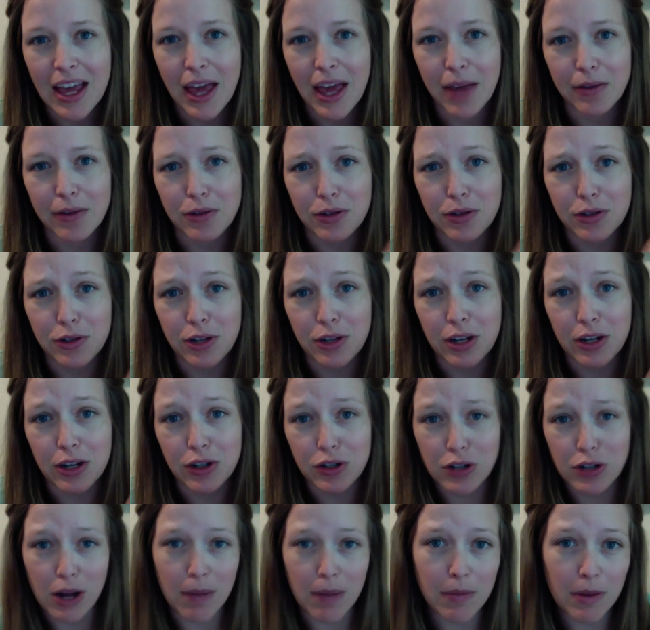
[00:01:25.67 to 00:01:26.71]
I was just going
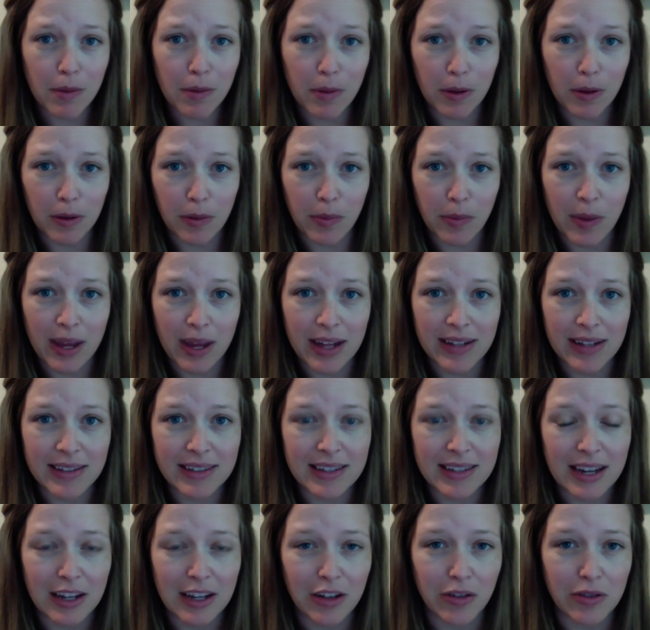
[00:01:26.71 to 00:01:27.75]
to shop the bulk
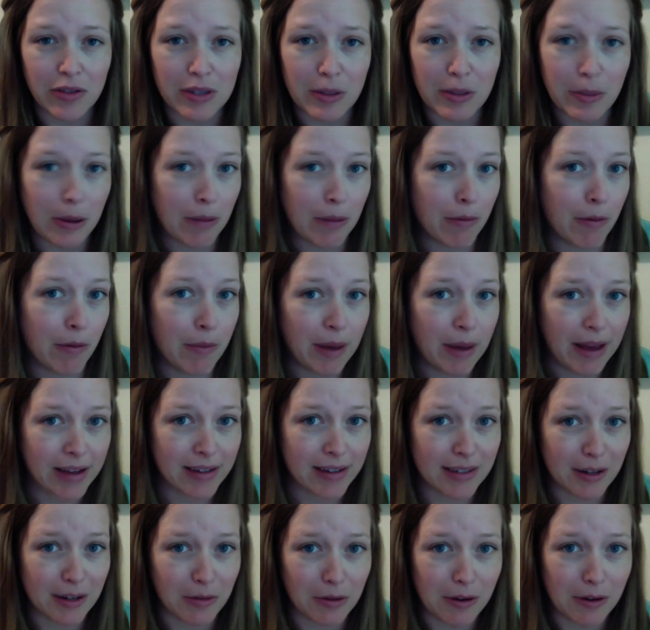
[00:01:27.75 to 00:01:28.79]
bins and use the paper
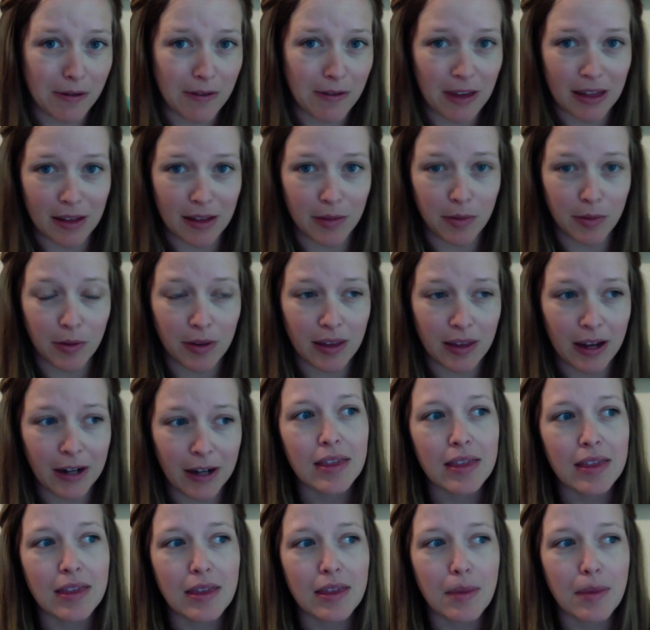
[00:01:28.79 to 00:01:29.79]
bags that were available there.